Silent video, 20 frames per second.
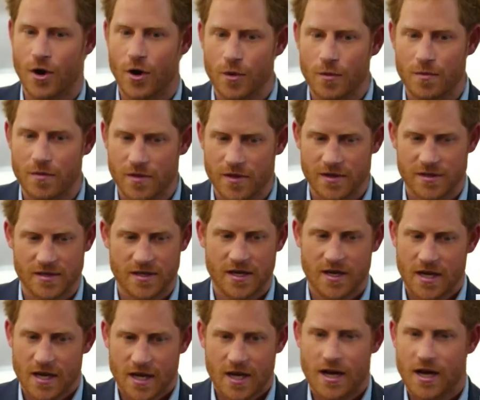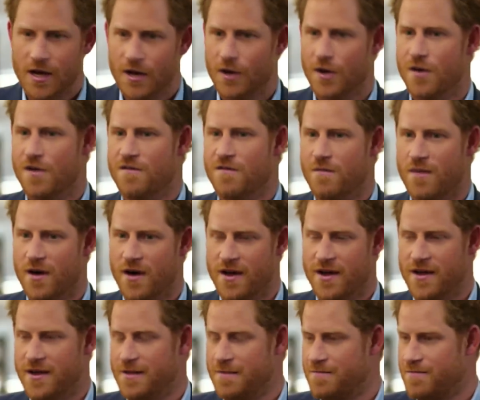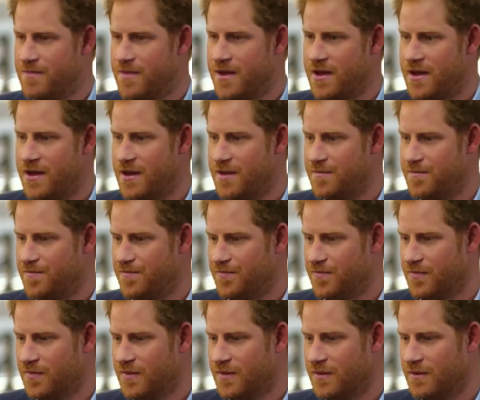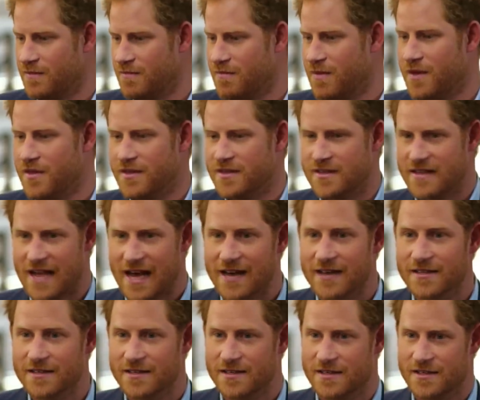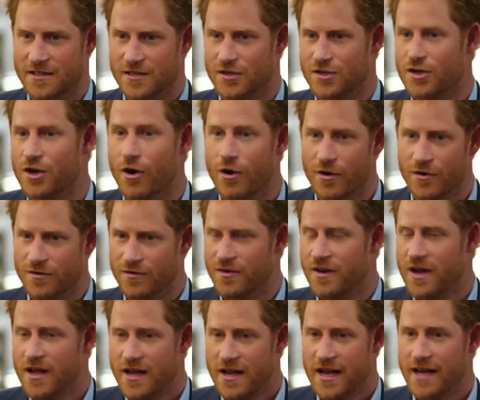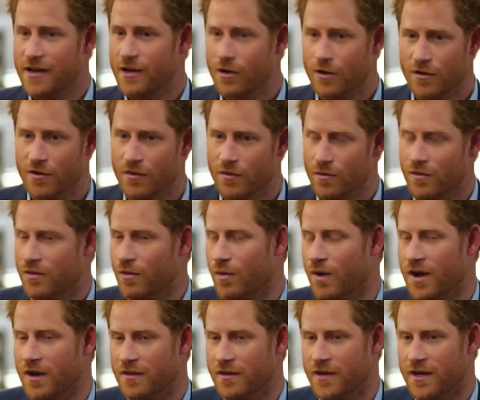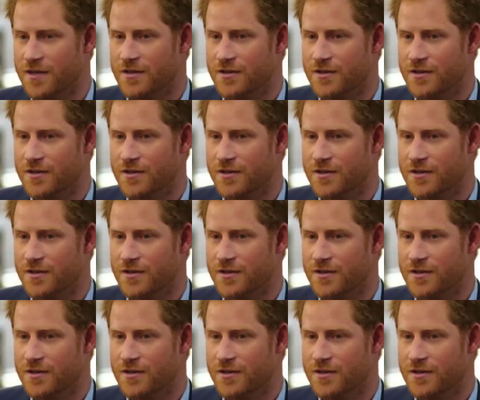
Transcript: Why Philip has walked away from the Duke and Duchess of Sussex, as well as what he really thinks of Harry's behavior.